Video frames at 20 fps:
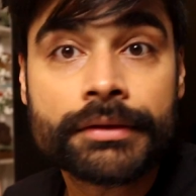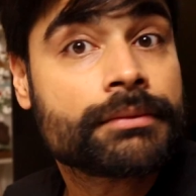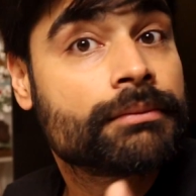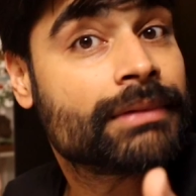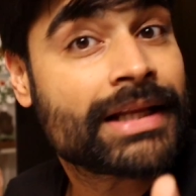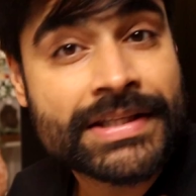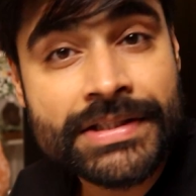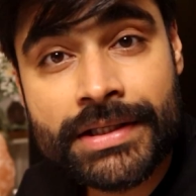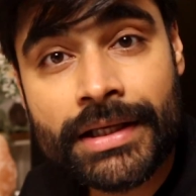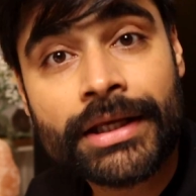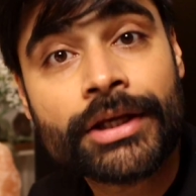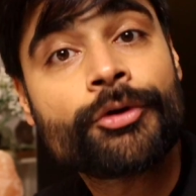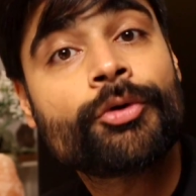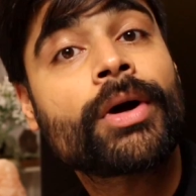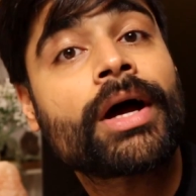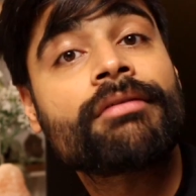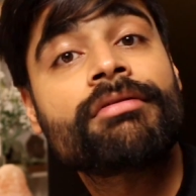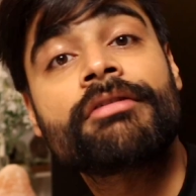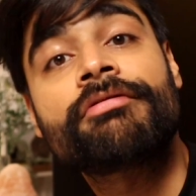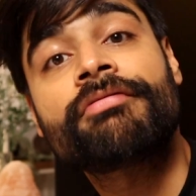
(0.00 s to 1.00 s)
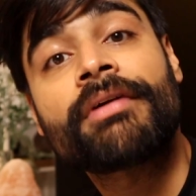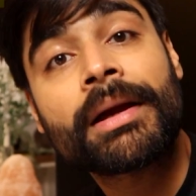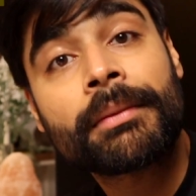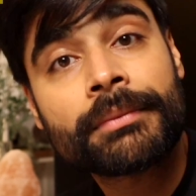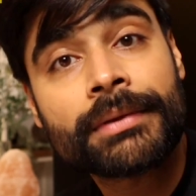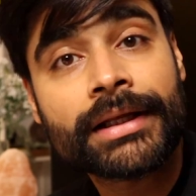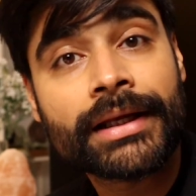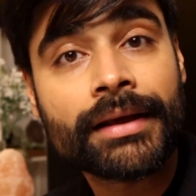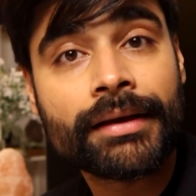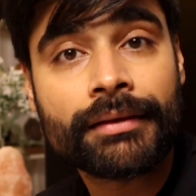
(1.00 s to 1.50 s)
Let's say you have a
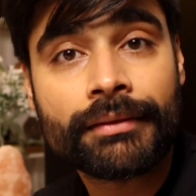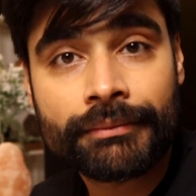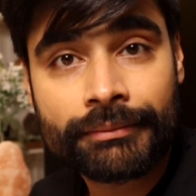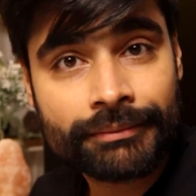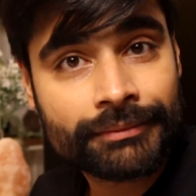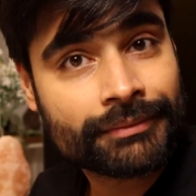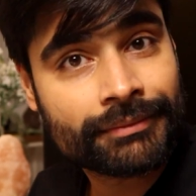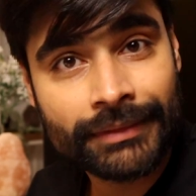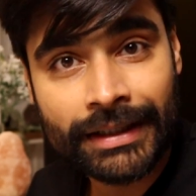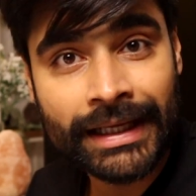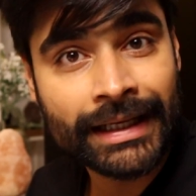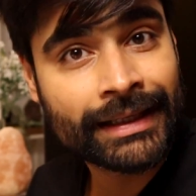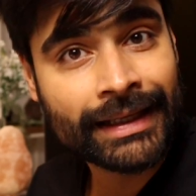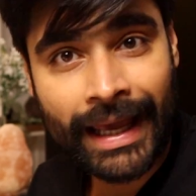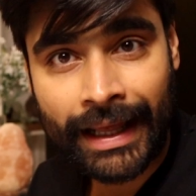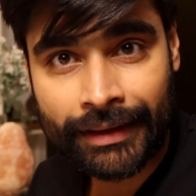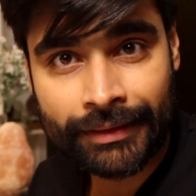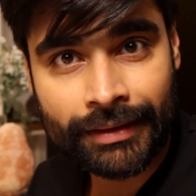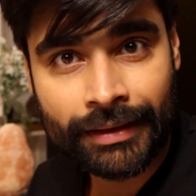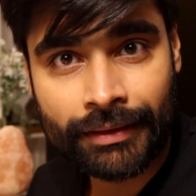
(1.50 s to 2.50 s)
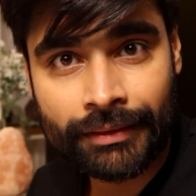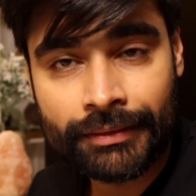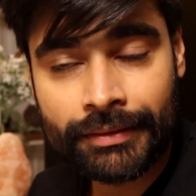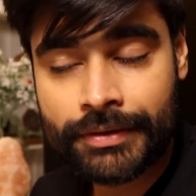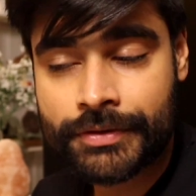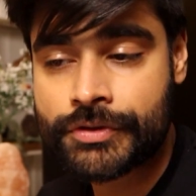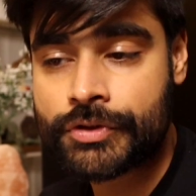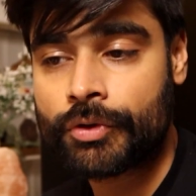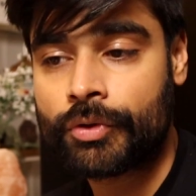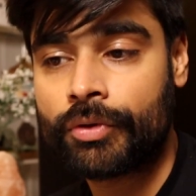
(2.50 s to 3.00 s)
family in Canada.
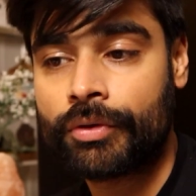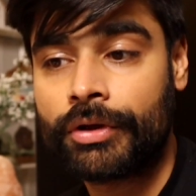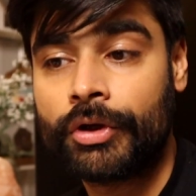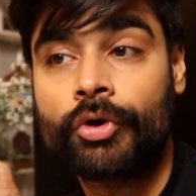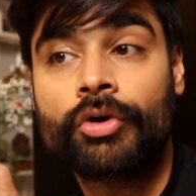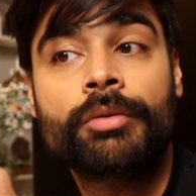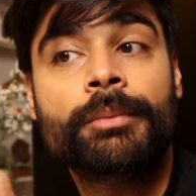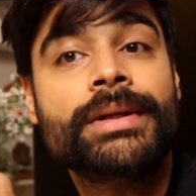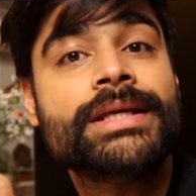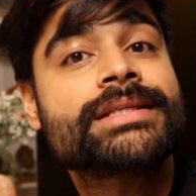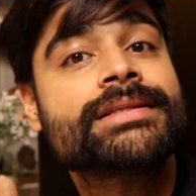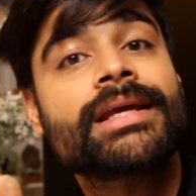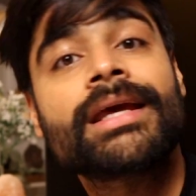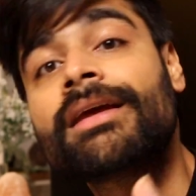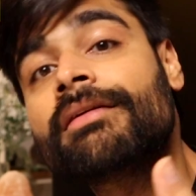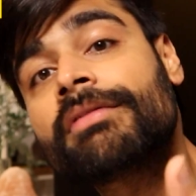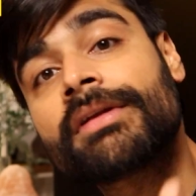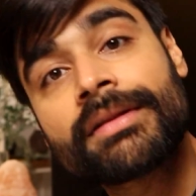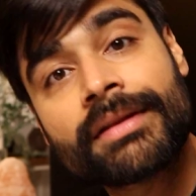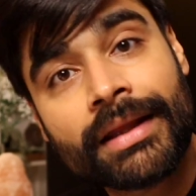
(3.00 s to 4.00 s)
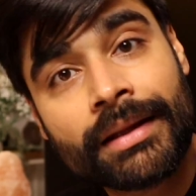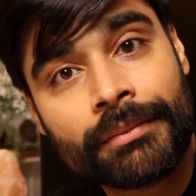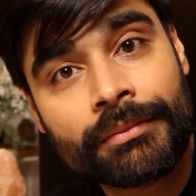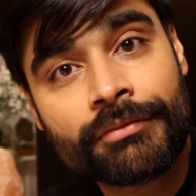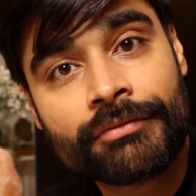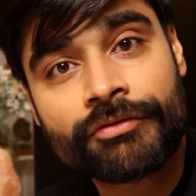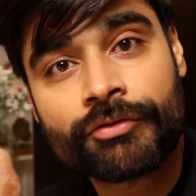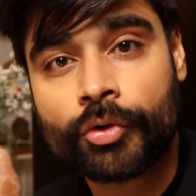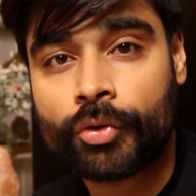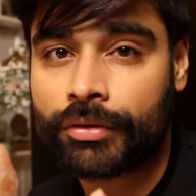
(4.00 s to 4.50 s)
So you'll be staying with them
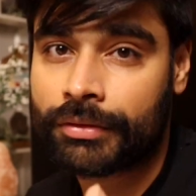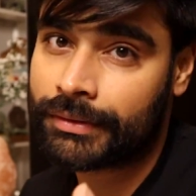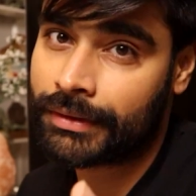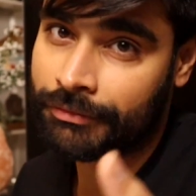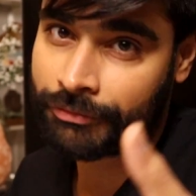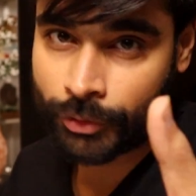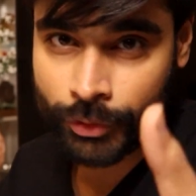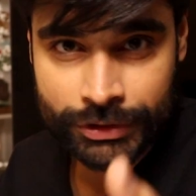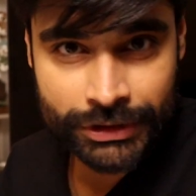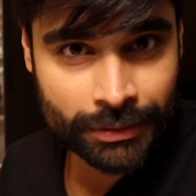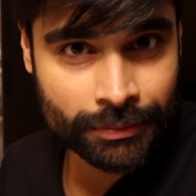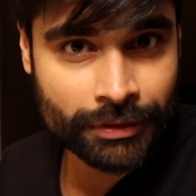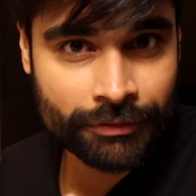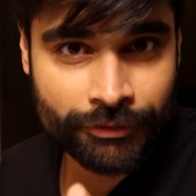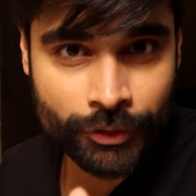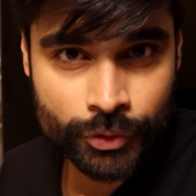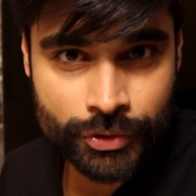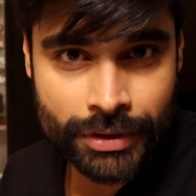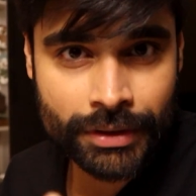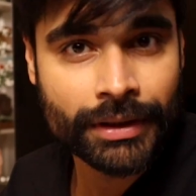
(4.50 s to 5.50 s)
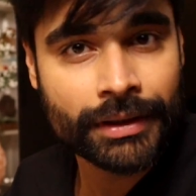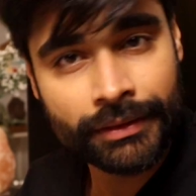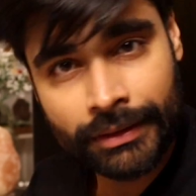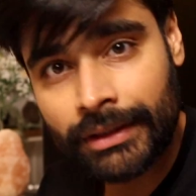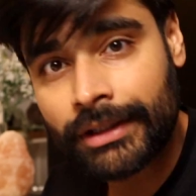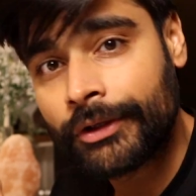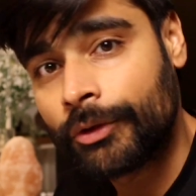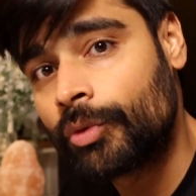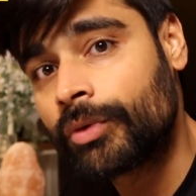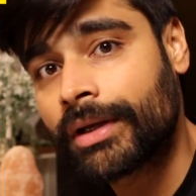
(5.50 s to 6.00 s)
for the foreseeable future
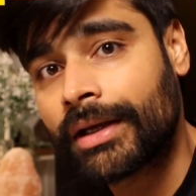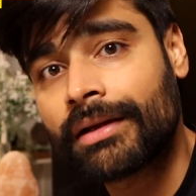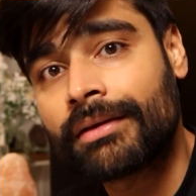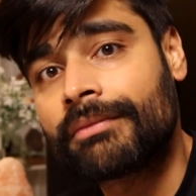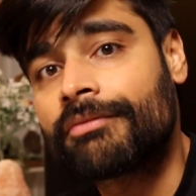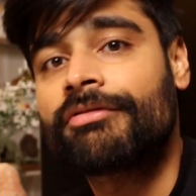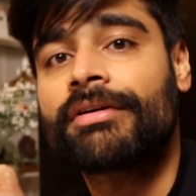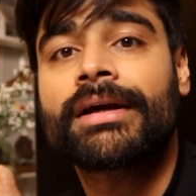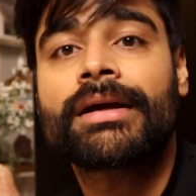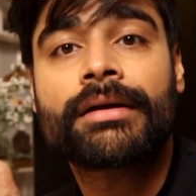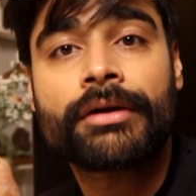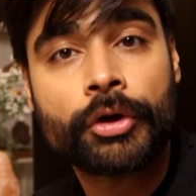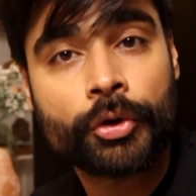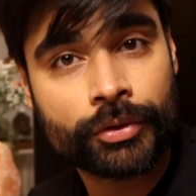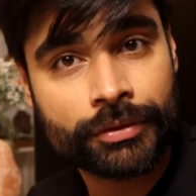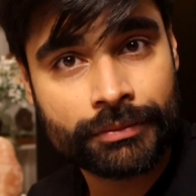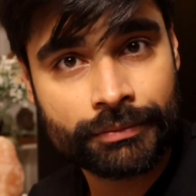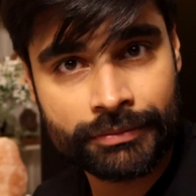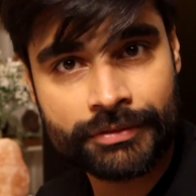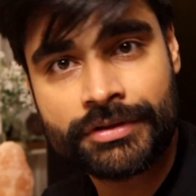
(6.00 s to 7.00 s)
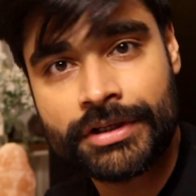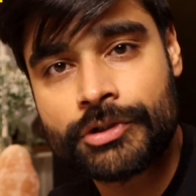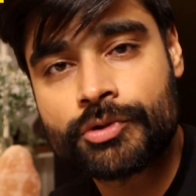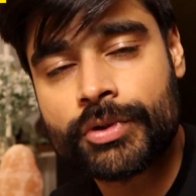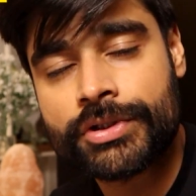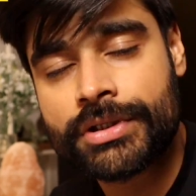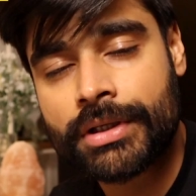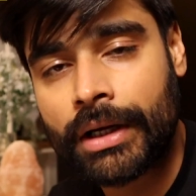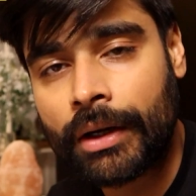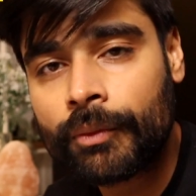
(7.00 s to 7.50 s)
until you can figure your
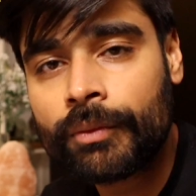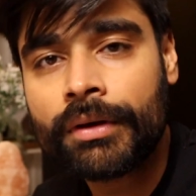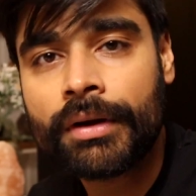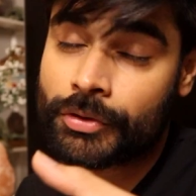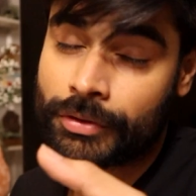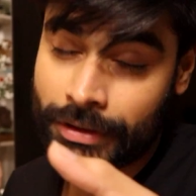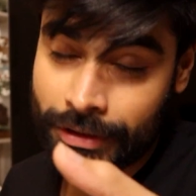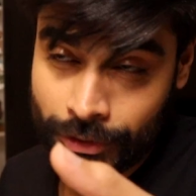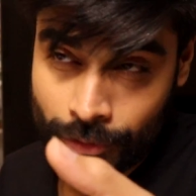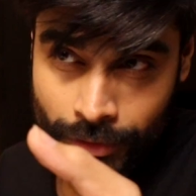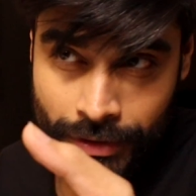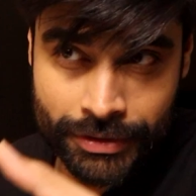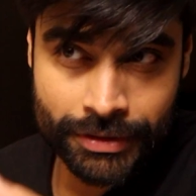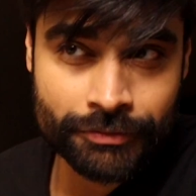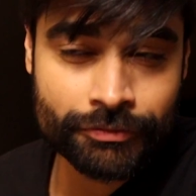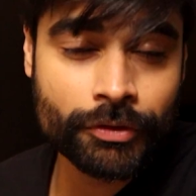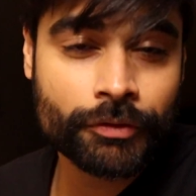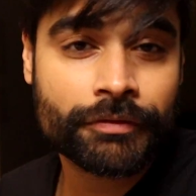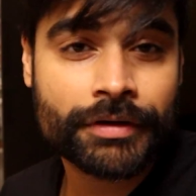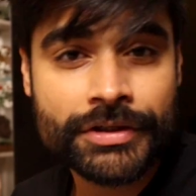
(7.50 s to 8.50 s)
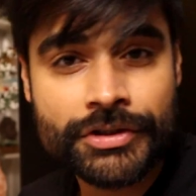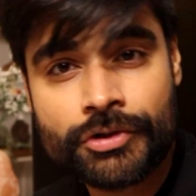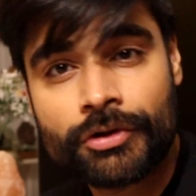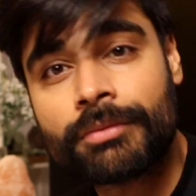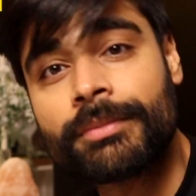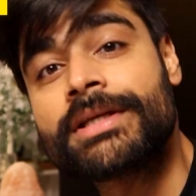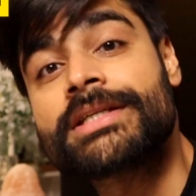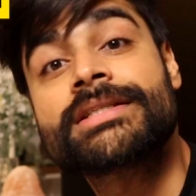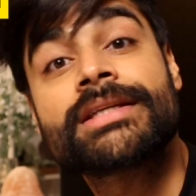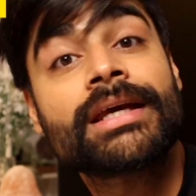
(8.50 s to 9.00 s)
situation out. So the duration for which you'll
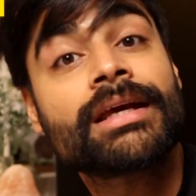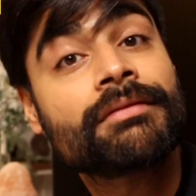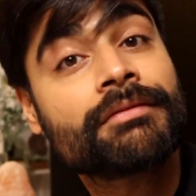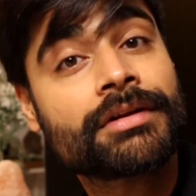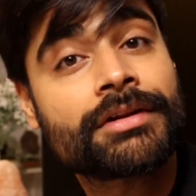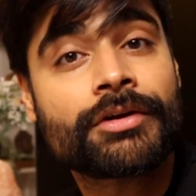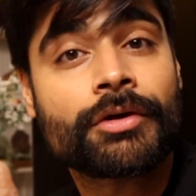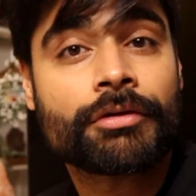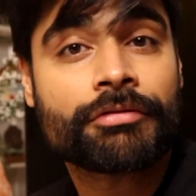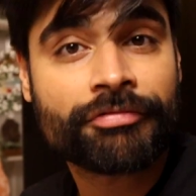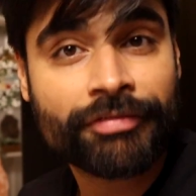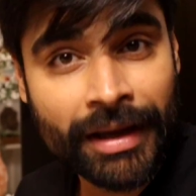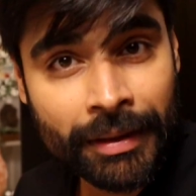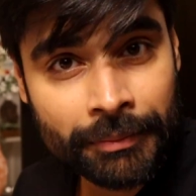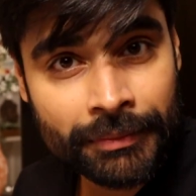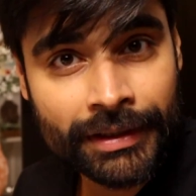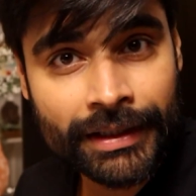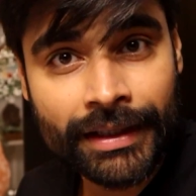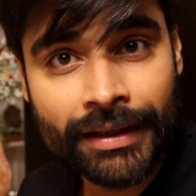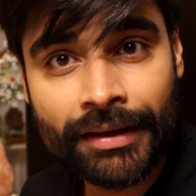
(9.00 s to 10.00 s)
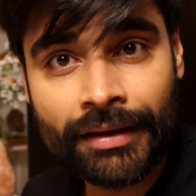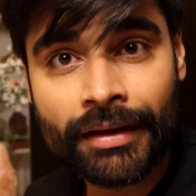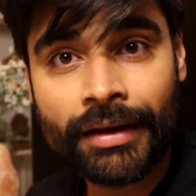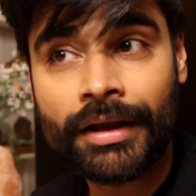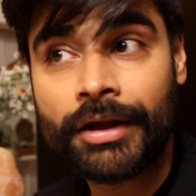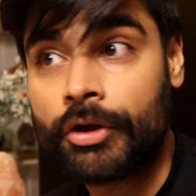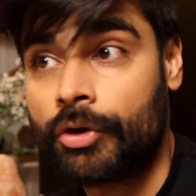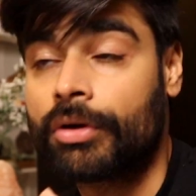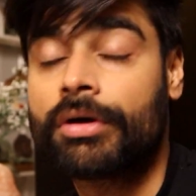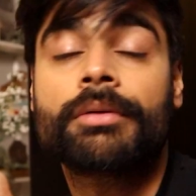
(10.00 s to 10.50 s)
be staying with your family,
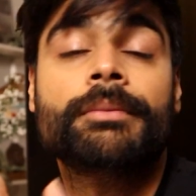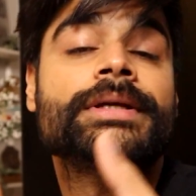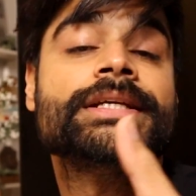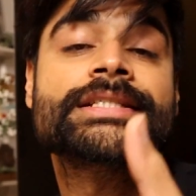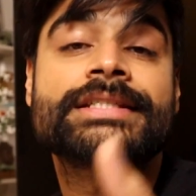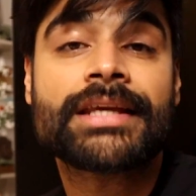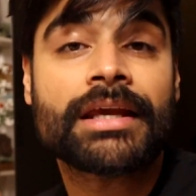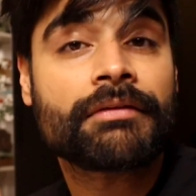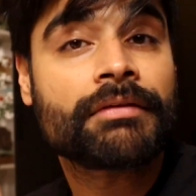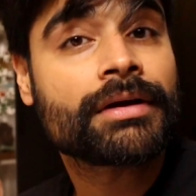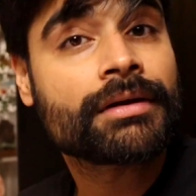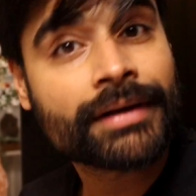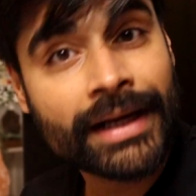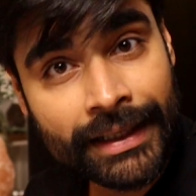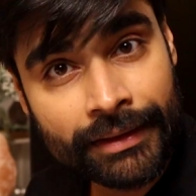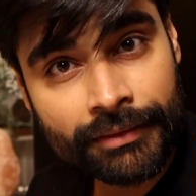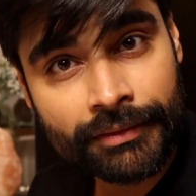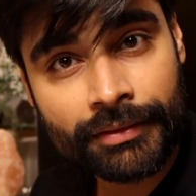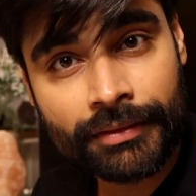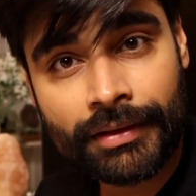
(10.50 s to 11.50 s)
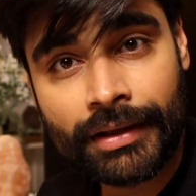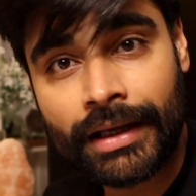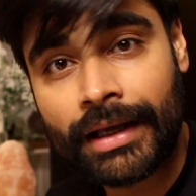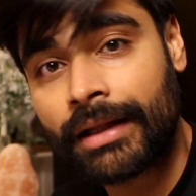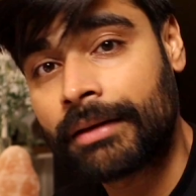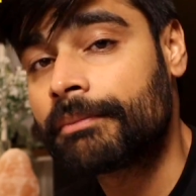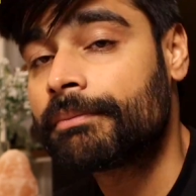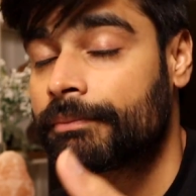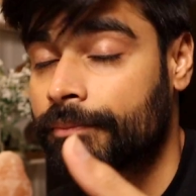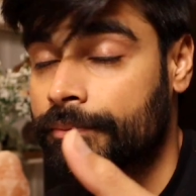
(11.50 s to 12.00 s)
you're going to be saving rent and